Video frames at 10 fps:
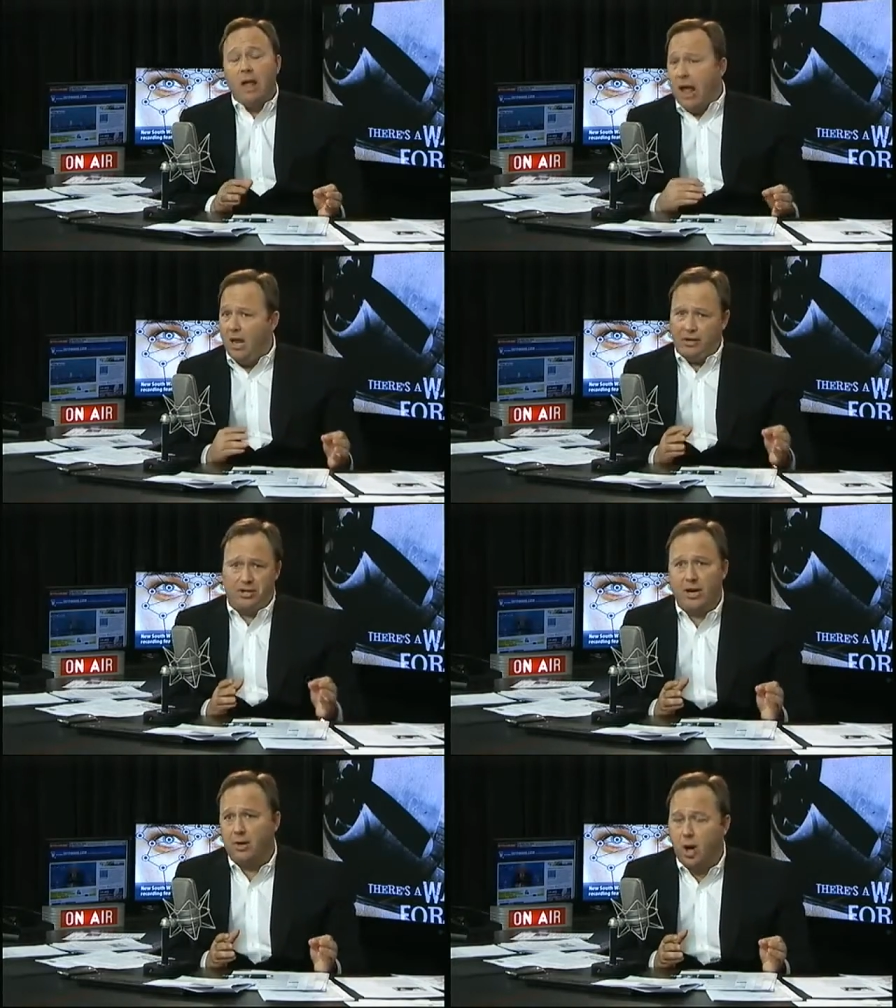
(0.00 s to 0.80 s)
Alex
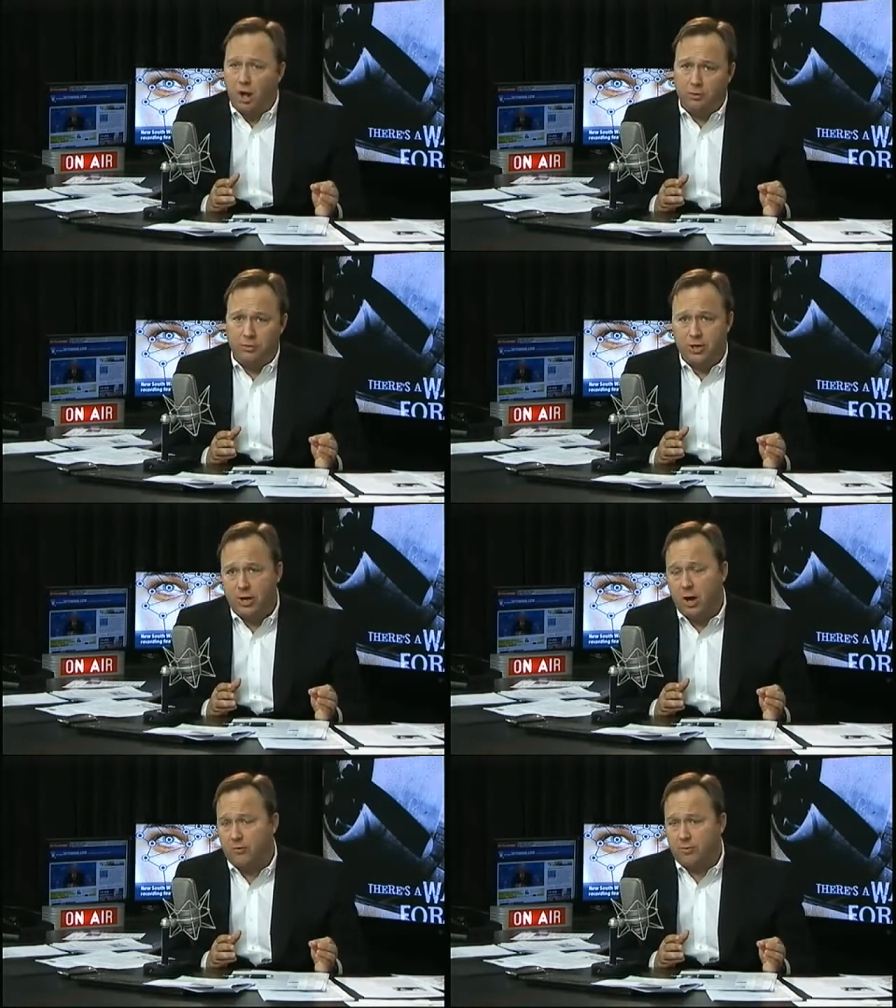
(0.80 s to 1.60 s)
said gold was going
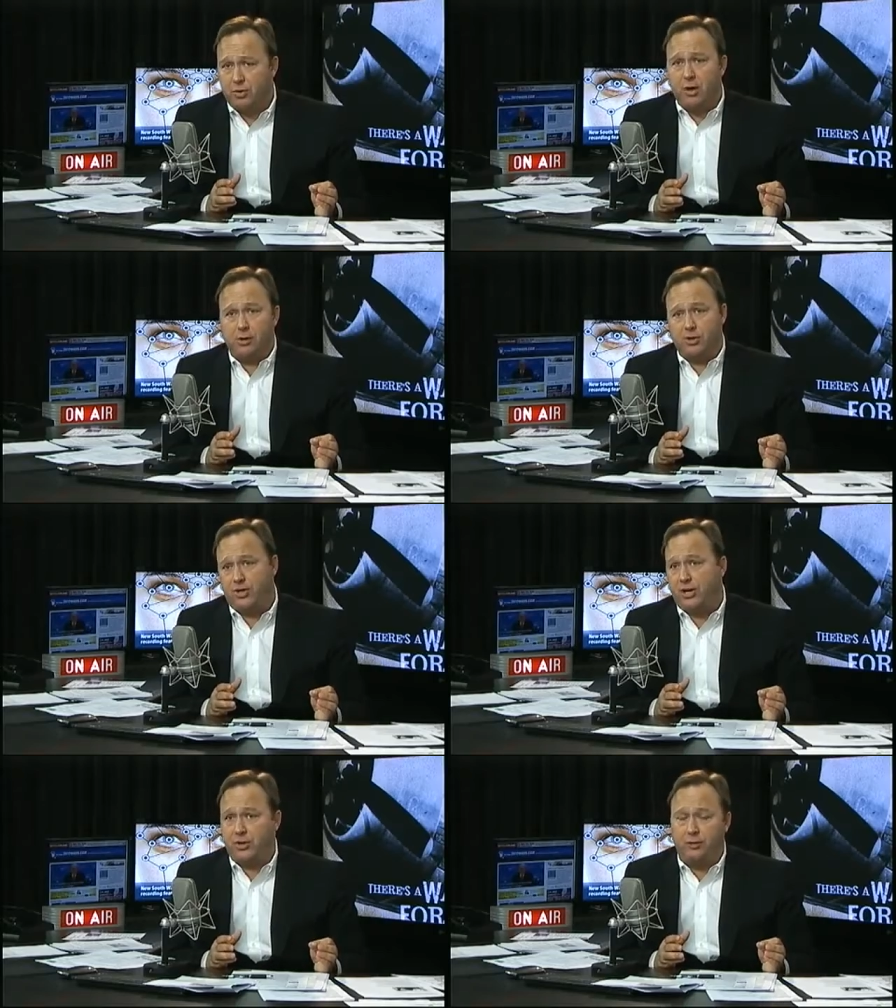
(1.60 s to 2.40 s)
to go from
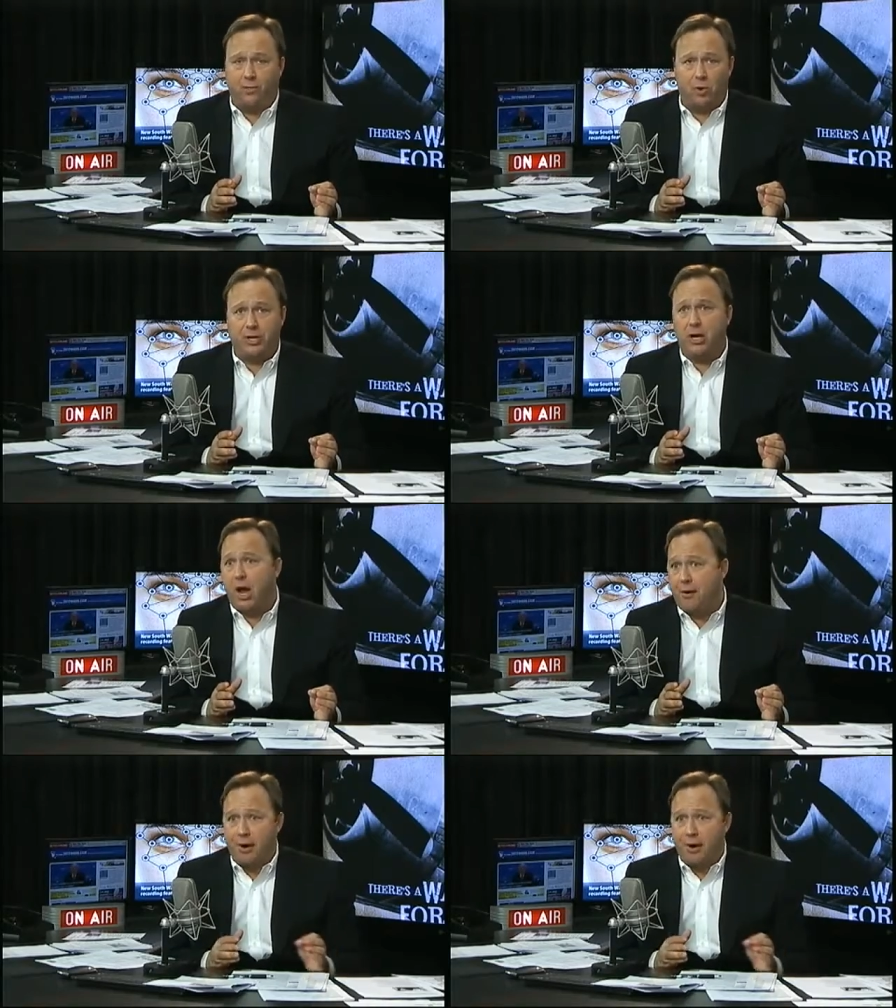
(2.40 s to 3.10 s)
260 to 1,400.